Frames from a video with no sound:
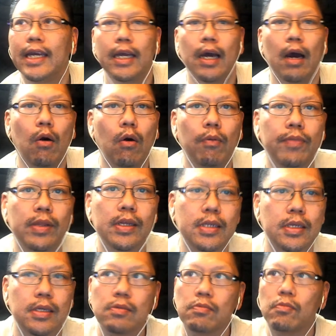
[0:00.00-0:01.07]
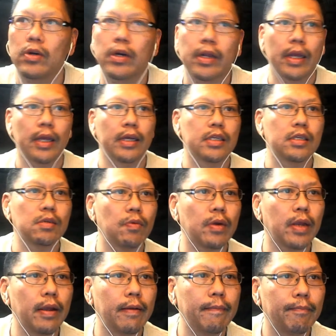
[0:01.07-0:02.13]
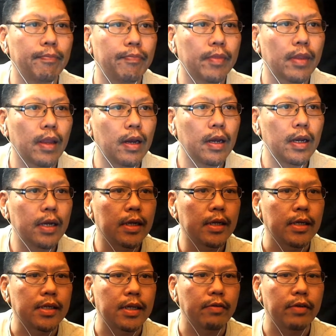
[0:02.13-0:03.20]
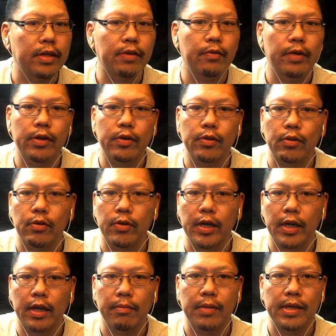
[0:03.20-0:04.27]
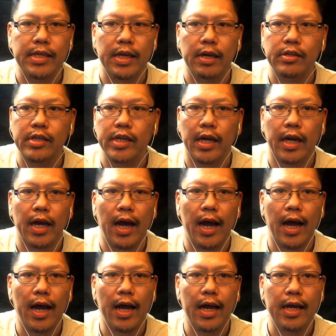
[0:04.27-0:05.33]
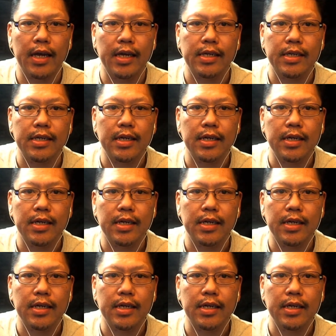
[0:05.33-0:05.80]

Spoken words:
I hope this is working. Is this working? Testing 1 2 1 2 3. Give me a sound check, guys.